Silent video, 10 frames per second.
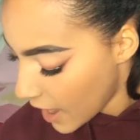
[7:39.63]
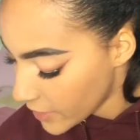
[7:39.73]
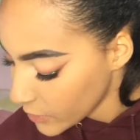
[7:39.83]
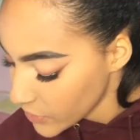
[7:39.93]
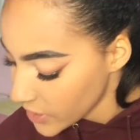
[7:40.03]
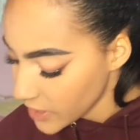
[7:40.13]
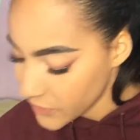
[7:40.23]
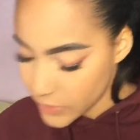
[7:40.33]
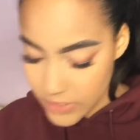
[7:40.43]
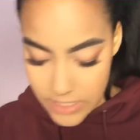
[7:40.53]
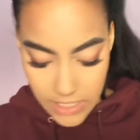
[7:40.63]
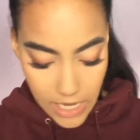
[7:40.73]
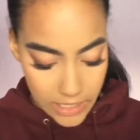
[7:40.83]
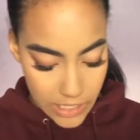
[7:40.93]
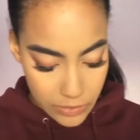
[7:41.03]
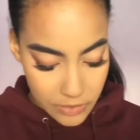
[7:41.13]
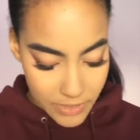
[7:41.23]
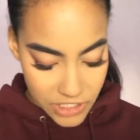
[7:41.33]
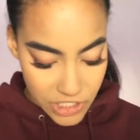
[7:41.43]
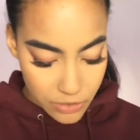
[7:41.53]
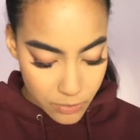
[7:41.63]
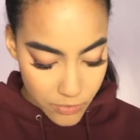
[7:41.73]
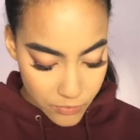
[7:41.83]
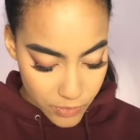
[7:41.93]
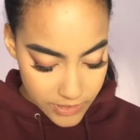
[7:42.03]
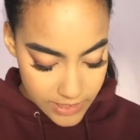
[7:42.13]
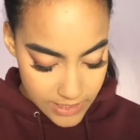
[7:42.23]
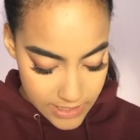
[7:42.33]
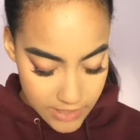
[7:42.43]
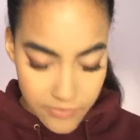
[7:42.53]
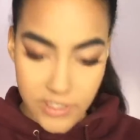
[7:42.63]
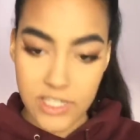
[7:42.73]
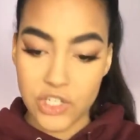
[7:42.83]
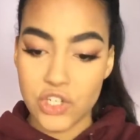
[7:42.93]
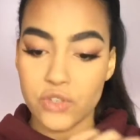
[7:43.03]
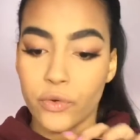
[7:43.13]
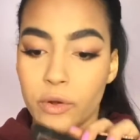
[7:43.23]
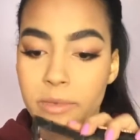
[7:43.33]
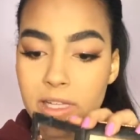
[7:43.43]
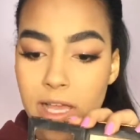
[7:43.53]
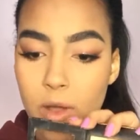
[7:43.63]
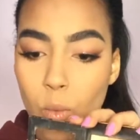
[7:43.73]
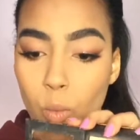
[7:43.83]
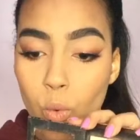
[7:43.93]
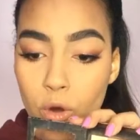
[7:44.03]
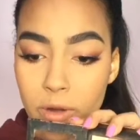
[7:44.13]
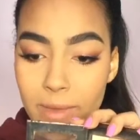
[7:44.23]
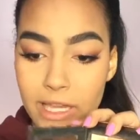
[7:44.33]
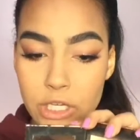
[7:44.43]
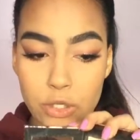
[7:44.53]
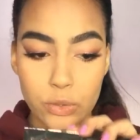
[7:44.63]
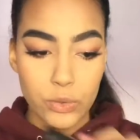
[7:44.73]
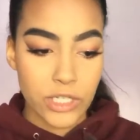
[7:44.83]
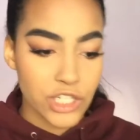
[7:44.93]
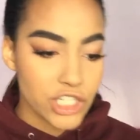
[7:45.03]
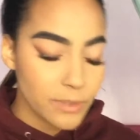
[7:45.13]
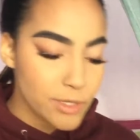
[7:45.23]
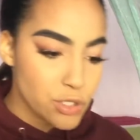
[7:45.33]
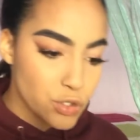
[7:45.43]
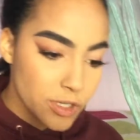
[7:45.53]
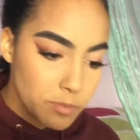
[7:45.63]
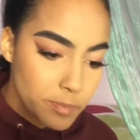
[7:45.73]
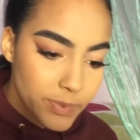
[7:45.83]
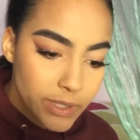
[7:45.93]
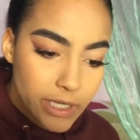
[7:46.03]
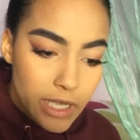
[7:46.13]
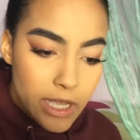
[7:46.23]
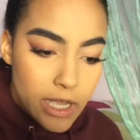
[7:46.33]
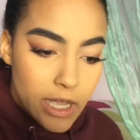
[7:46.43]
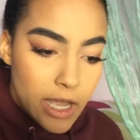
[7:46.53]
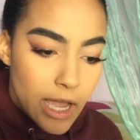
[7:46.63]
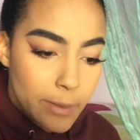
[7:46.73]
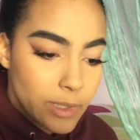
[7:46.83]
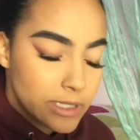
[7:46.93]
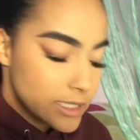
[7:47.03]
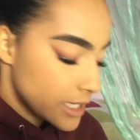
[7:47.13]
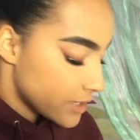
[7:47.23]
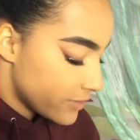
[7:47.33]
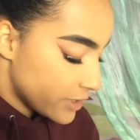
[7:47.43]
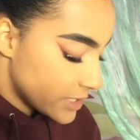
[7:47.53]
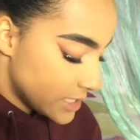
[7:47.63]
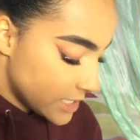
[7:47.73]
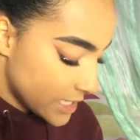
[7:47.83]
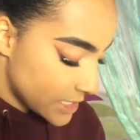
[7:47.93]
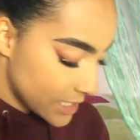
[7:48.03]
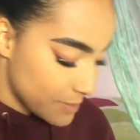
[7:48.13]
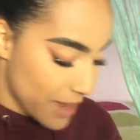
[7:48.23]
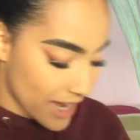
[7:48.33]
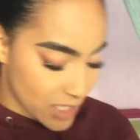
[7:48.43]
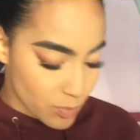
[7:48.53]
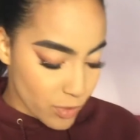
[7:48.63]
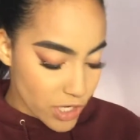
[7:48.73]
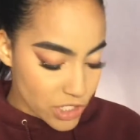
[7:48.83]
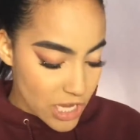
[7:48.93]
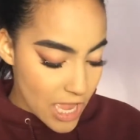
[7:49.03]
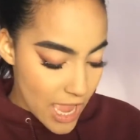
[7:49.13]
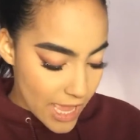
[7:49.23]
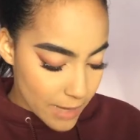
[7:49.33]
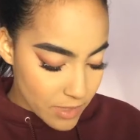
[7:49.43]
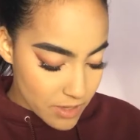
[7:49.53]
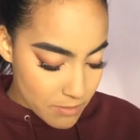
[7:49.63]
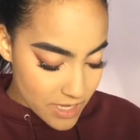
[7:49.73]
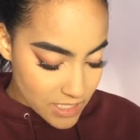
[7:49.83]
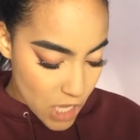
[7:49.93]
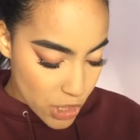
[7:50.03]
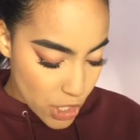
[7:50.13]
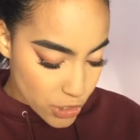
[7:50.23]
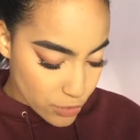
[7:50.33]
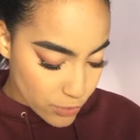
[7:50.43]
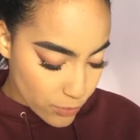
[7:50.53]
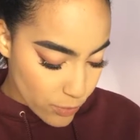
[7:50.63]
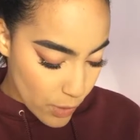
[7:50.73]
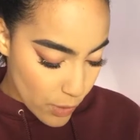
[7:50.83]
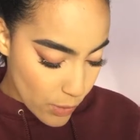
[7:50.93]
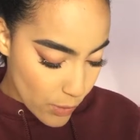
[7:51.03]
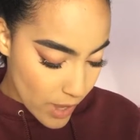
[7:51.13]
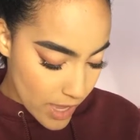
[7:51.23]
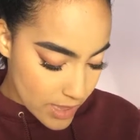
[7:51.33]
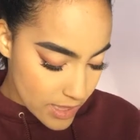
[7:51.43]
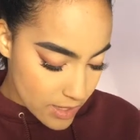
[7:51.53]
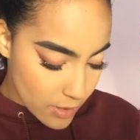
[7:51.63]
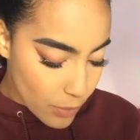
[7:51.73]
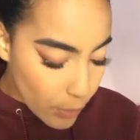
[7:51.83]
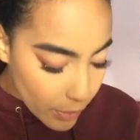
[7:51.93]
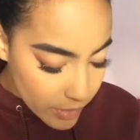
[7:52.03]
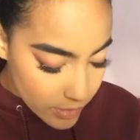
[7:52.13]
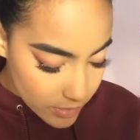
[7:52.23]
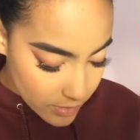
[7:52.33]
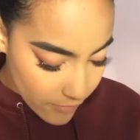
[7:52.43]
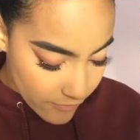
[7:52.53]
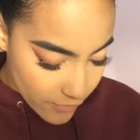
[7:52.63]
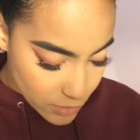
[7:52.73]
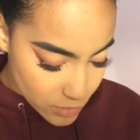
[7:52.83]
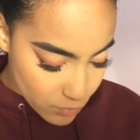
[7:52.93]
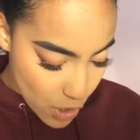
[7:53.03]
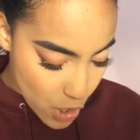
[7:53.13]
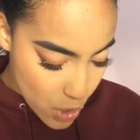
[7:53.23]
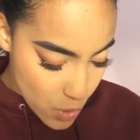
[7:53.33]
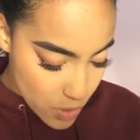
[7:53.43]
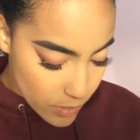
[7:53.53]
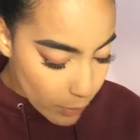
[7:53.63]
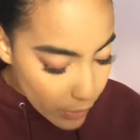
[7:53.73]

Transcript: I don't think I've used this highlighter on my channel before. This is the Physicians Formula Warm Nude Shimmer Strip. I'm going to take a very densely packed brush and I'm going to mix the third row and the first row